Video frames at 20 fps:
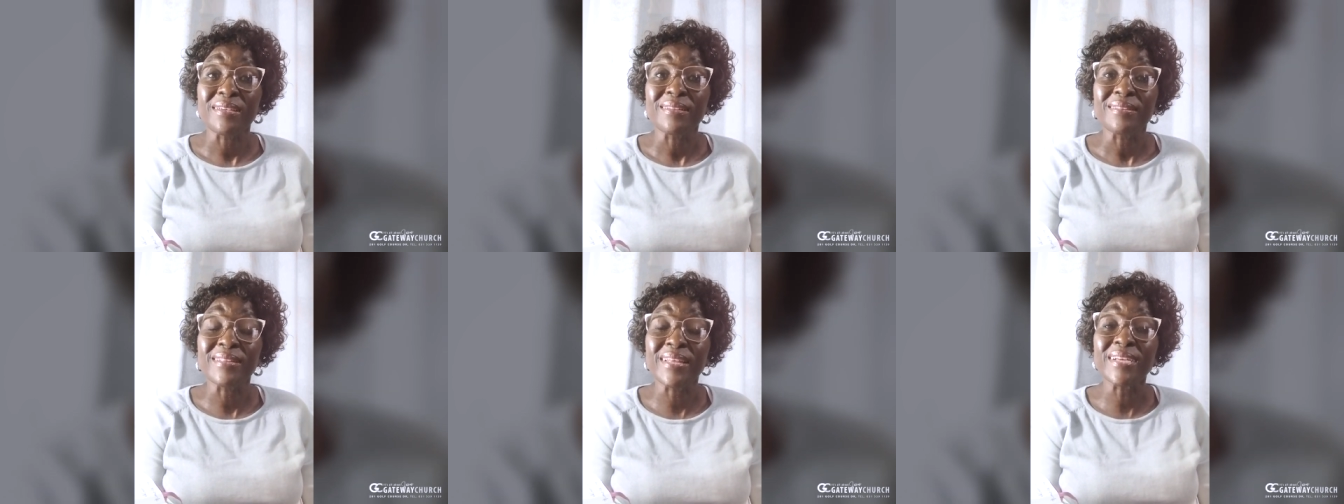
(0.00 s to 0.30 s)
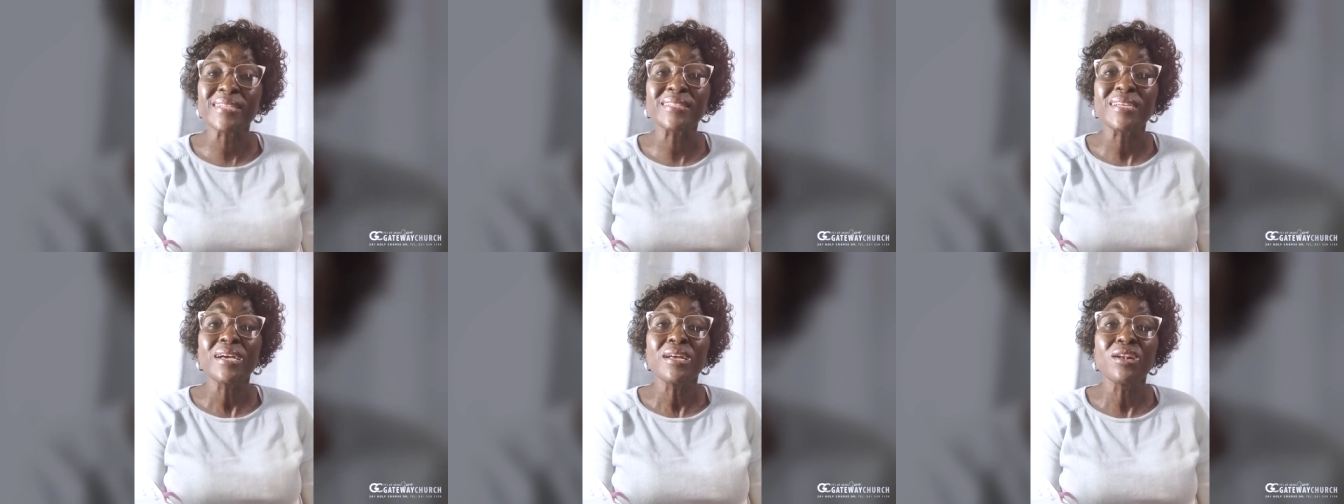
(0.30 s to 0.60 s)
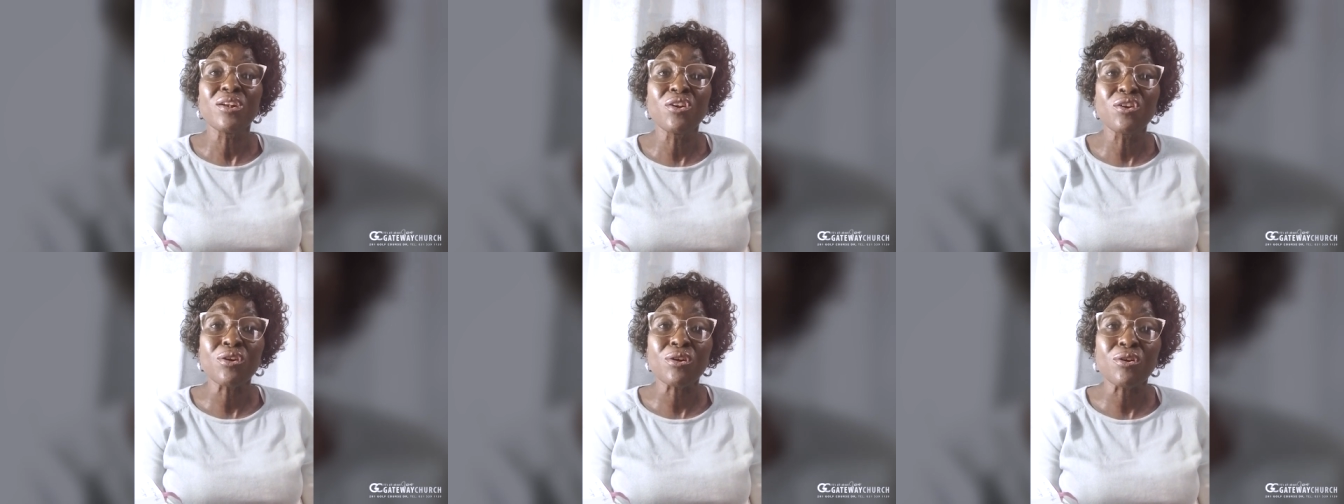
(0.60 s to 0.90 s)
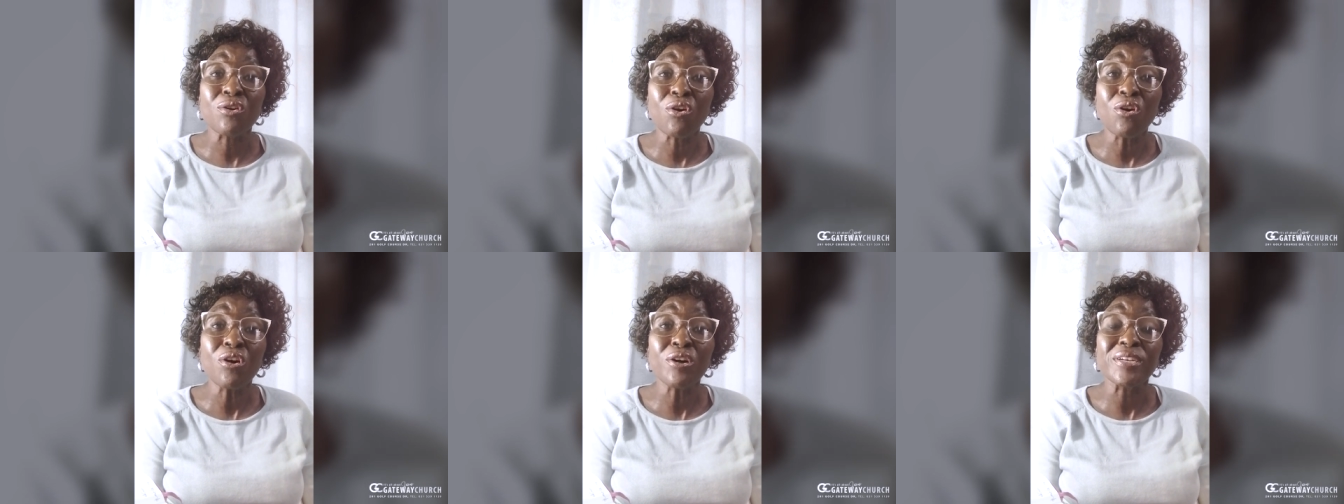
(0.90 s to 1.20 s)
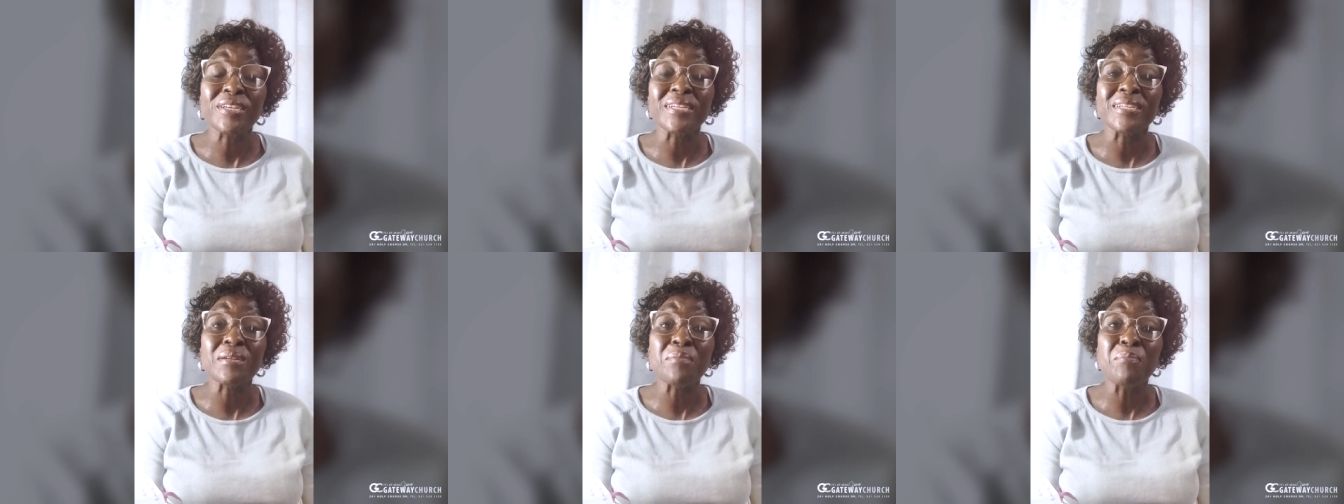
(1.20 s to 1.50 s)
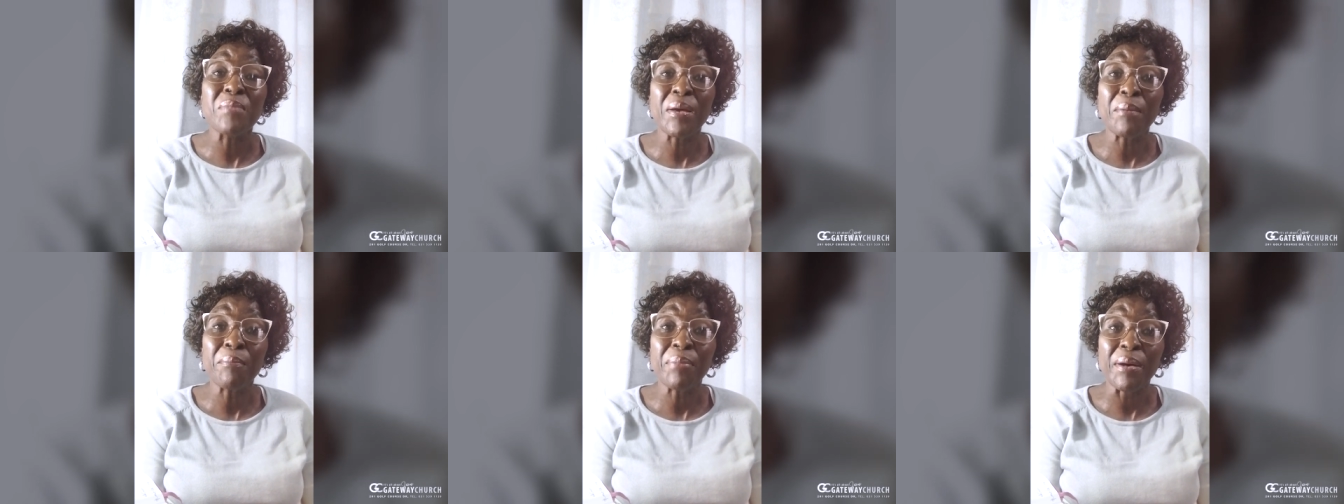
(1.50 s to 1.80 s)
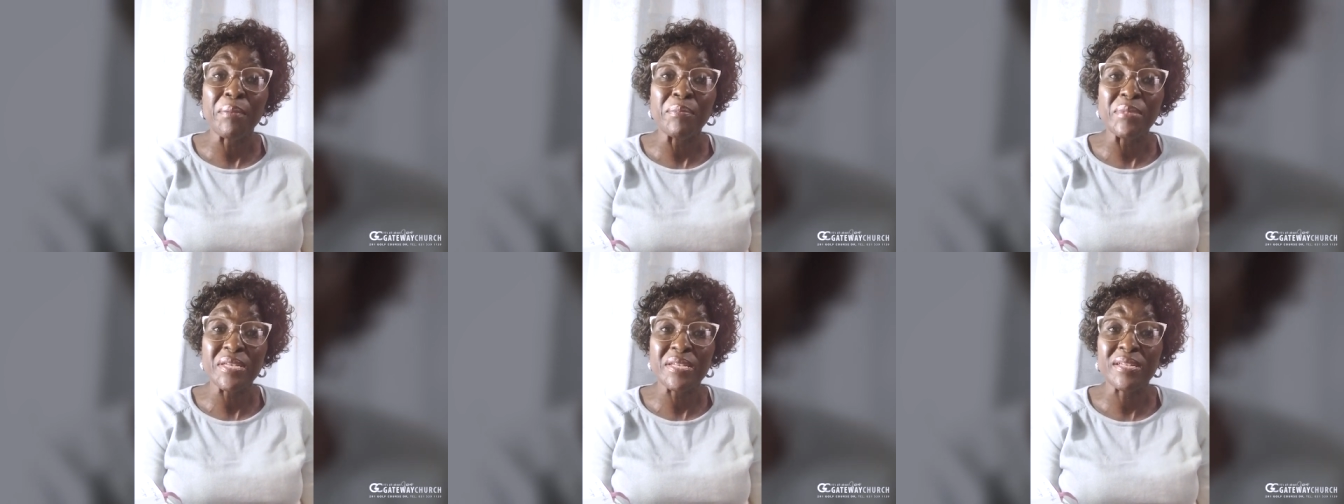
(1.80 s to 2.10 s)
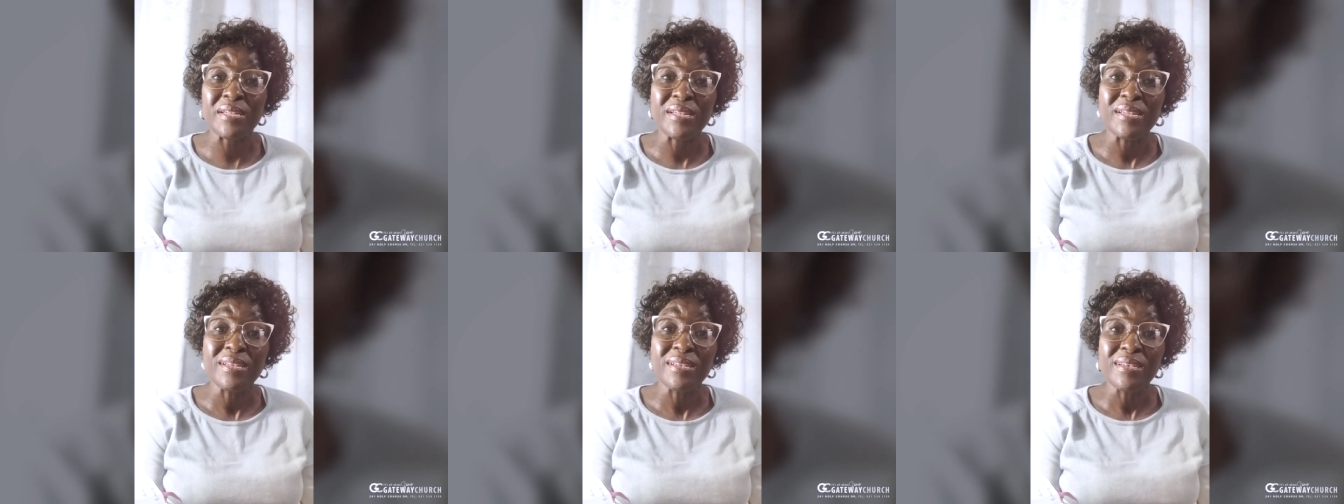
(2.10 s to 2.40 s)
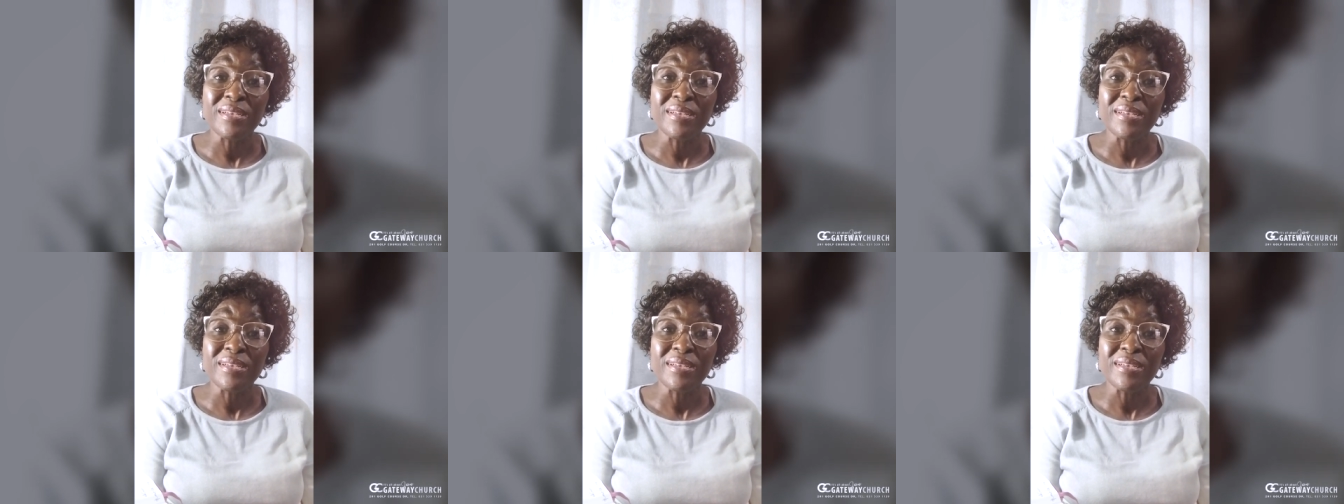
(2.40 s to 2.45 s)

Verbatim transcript: that, God, remember me.